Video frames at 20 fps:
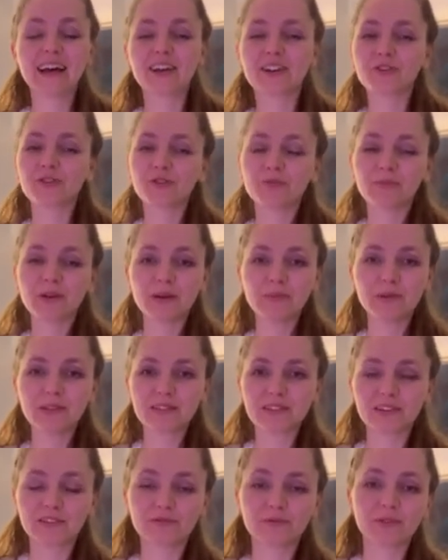I know it may be
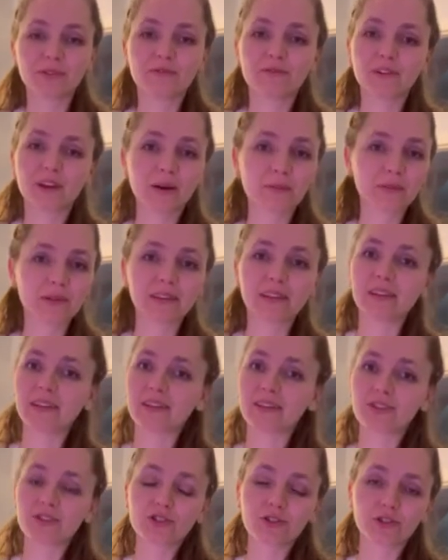tough with family
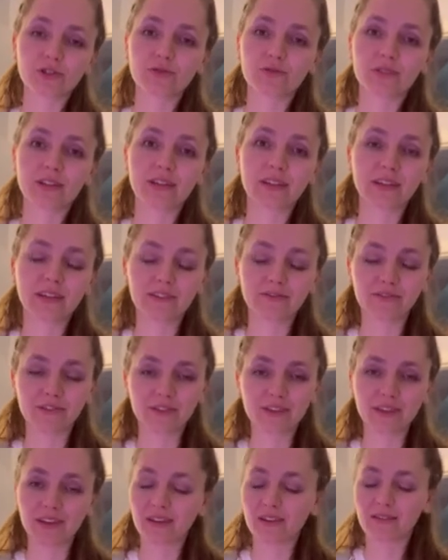and children and
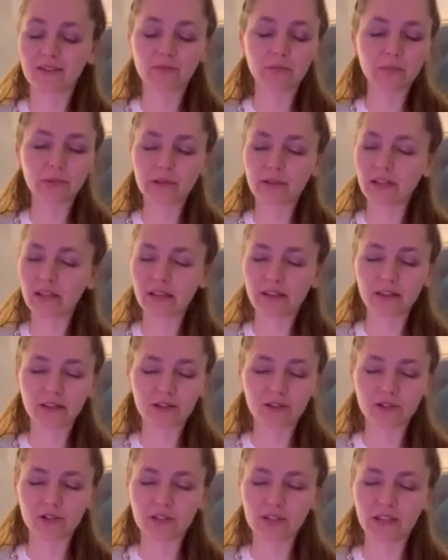everything, completely
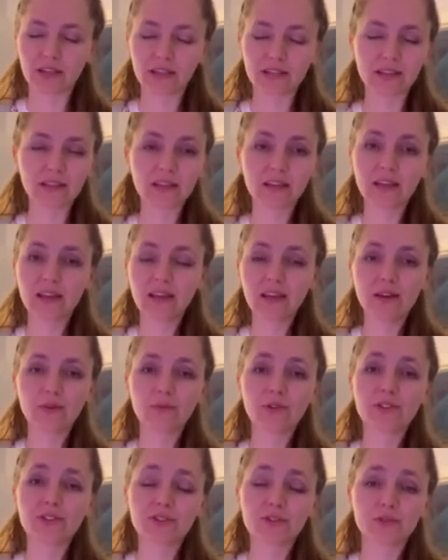understand.
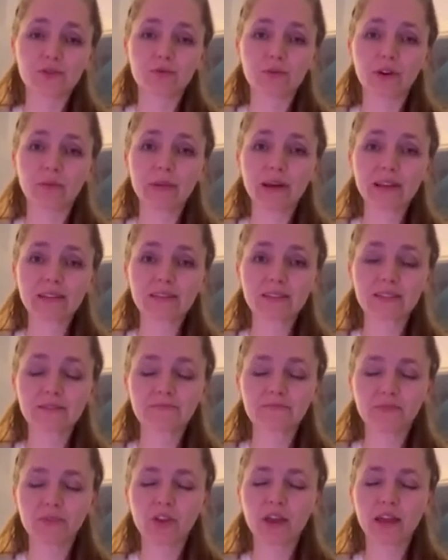We just do our best.
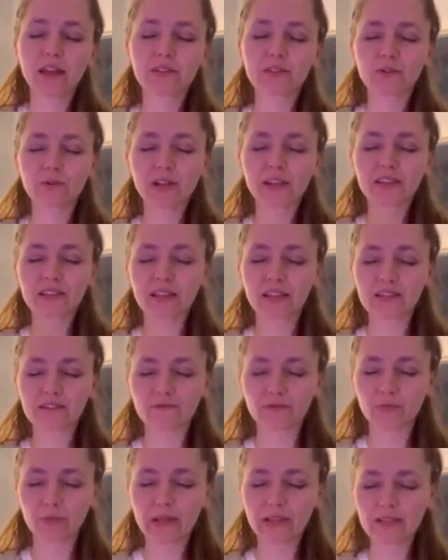Okay, so let's ask
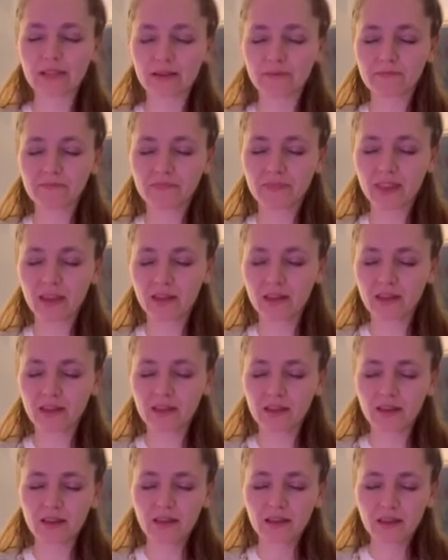for blessing.
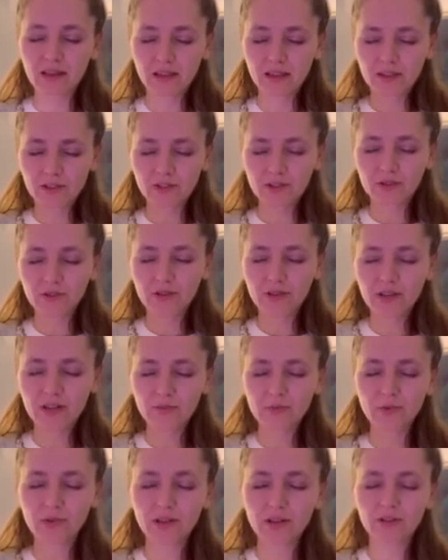Just go ahead
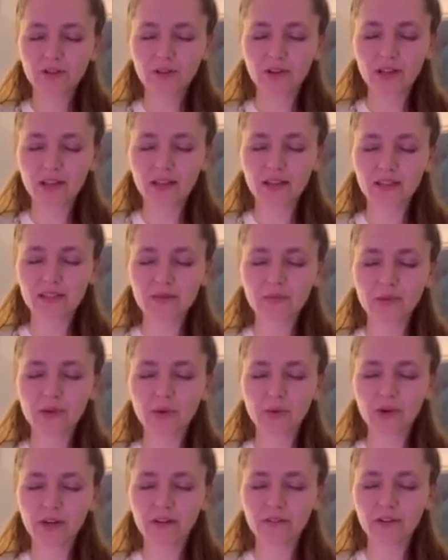and put out your hands, be
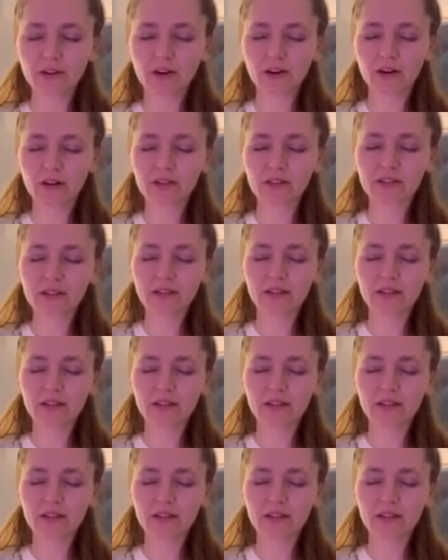aware of your heart.